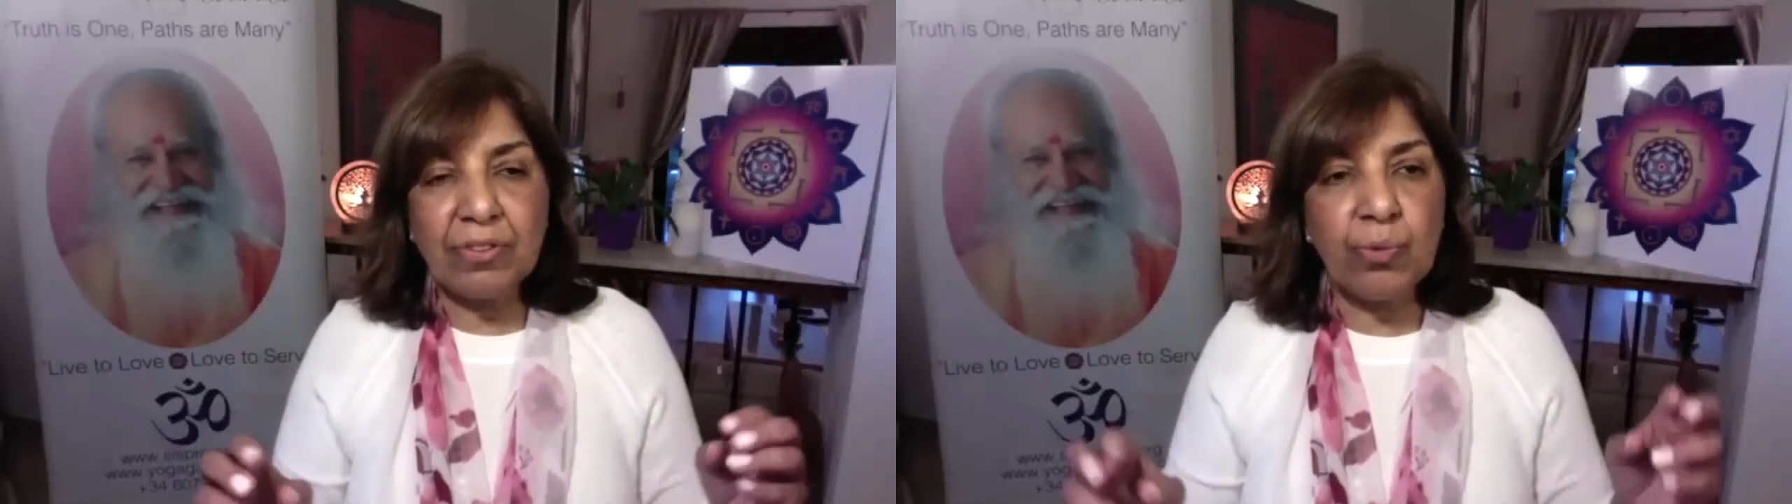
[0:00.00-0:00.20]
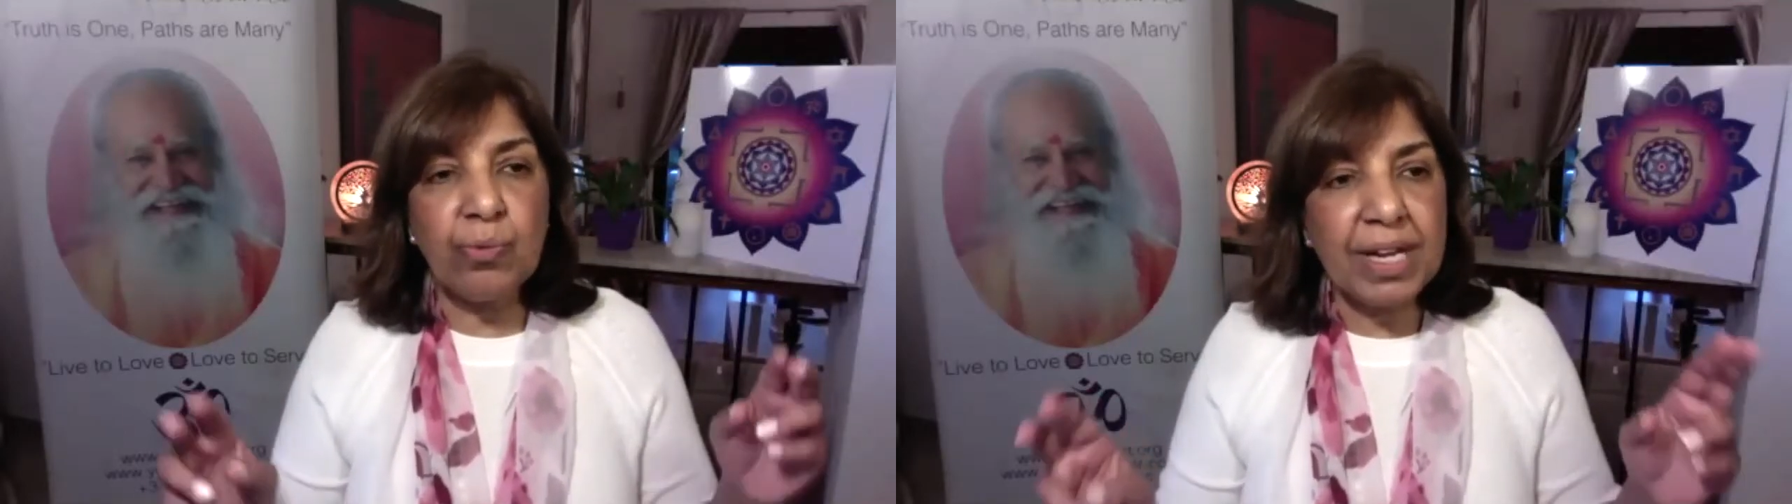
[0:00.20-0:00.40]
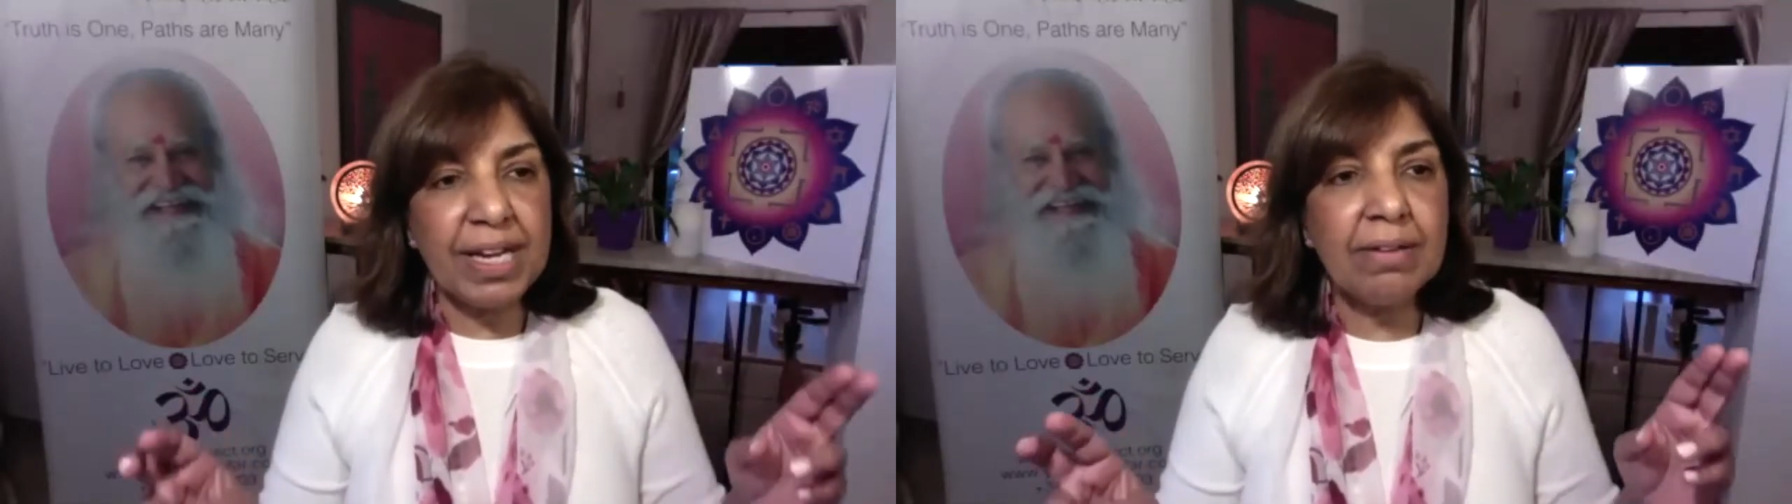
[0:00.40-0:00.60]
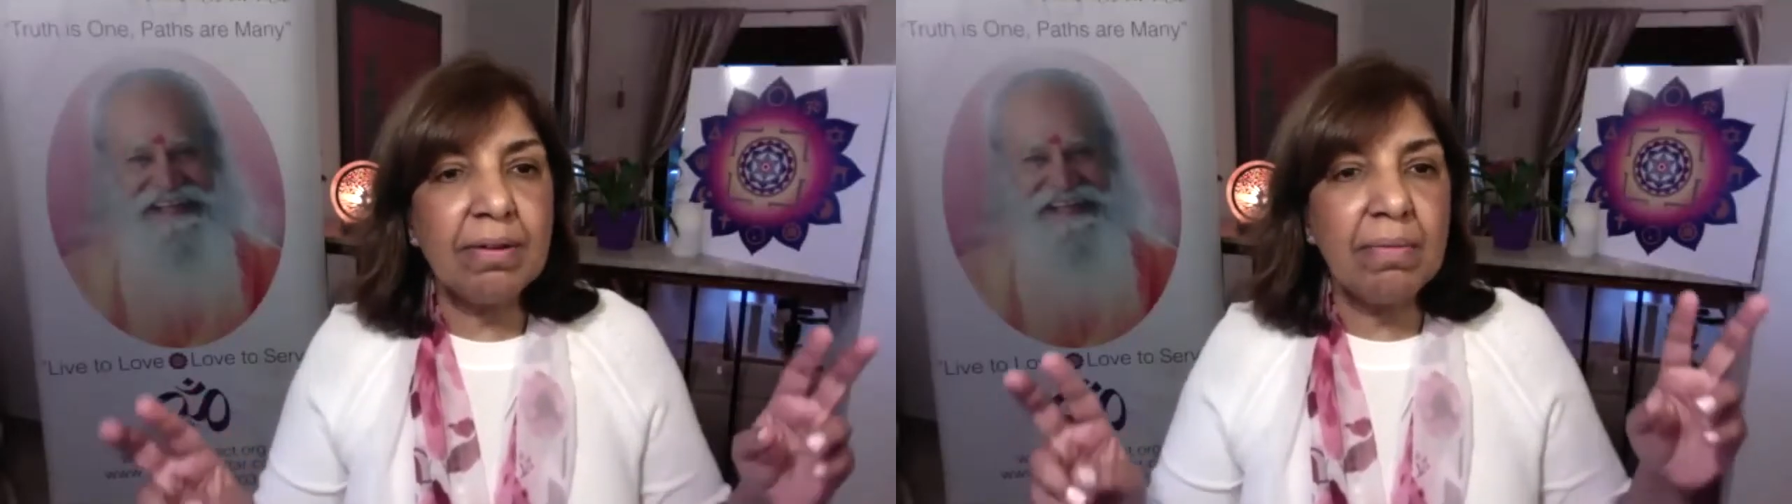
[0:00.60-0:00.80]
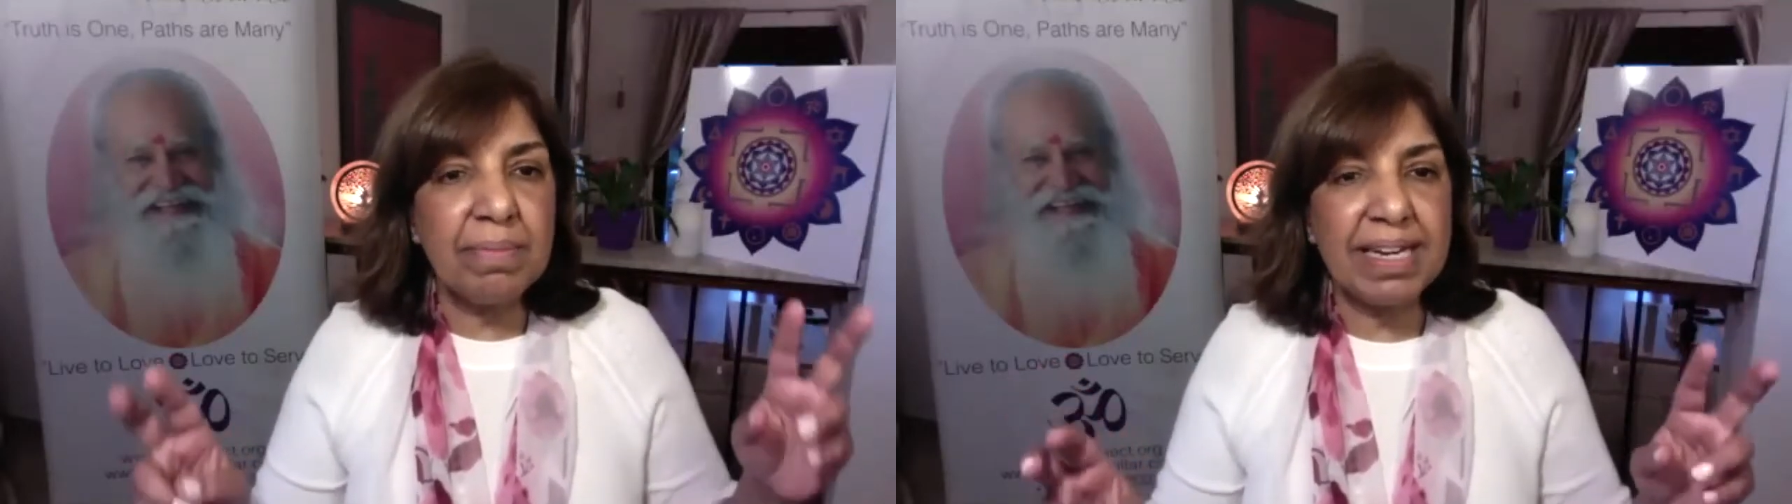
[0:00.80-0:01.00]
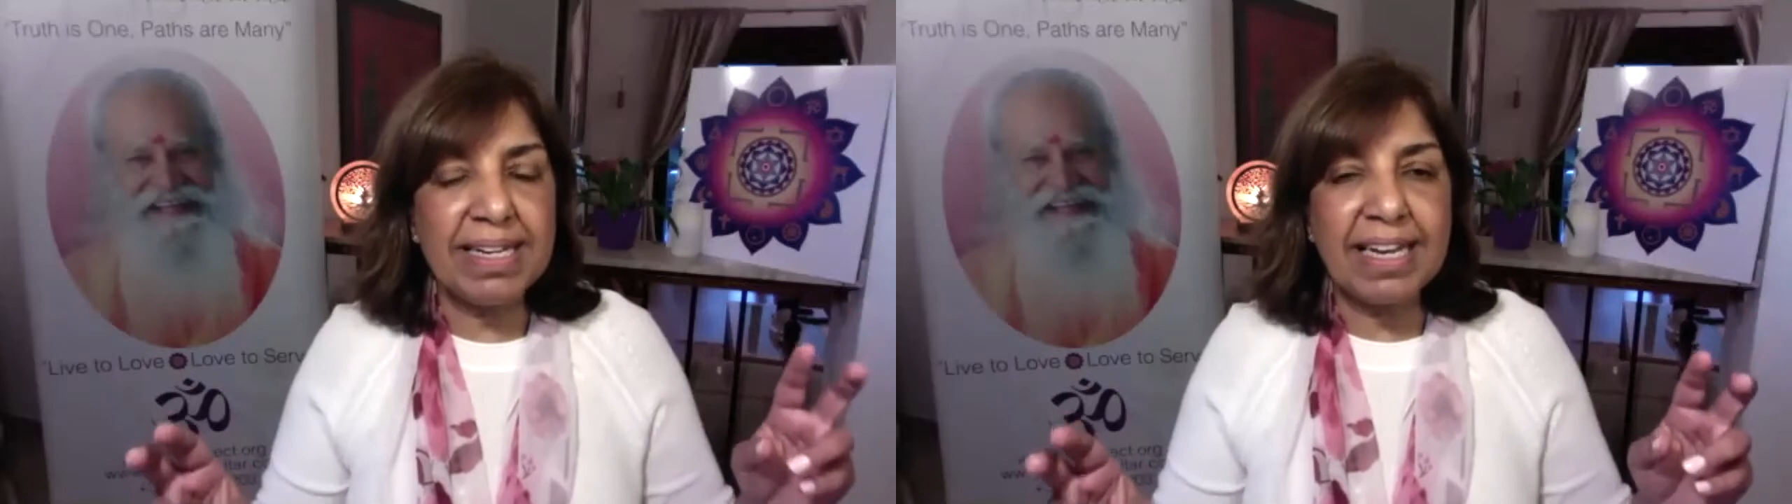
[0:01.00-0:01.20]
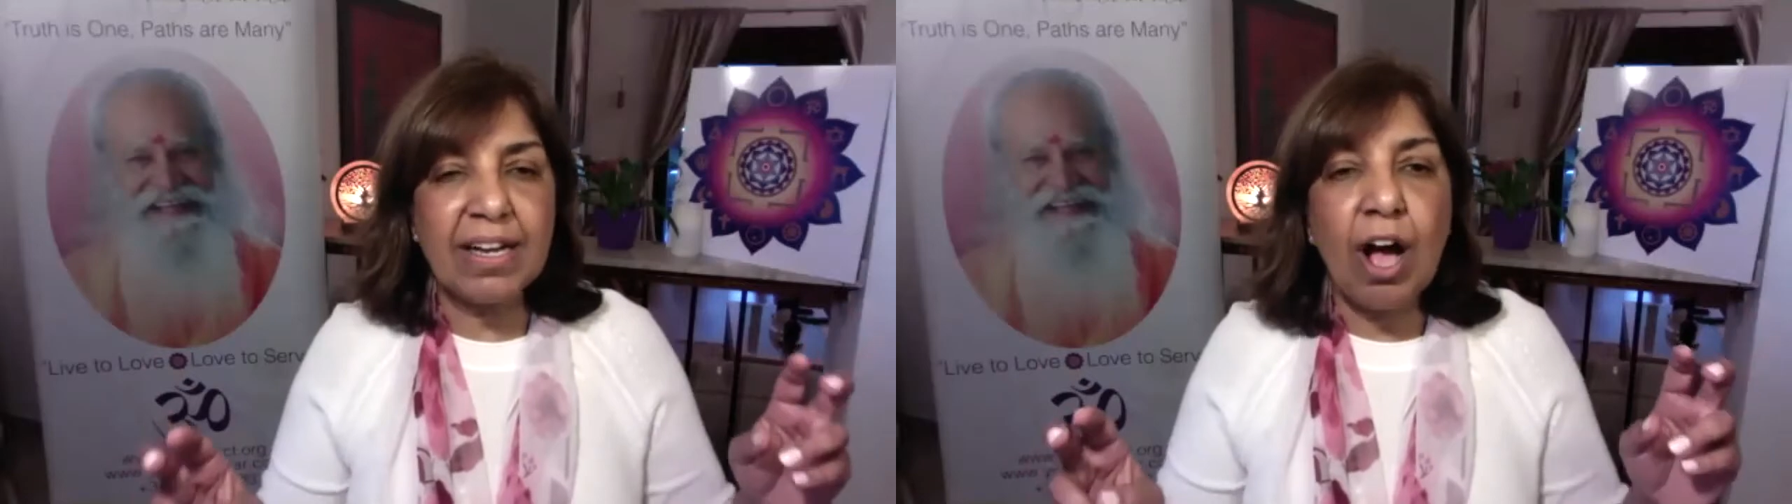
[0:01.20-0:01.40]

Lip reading: the real meaning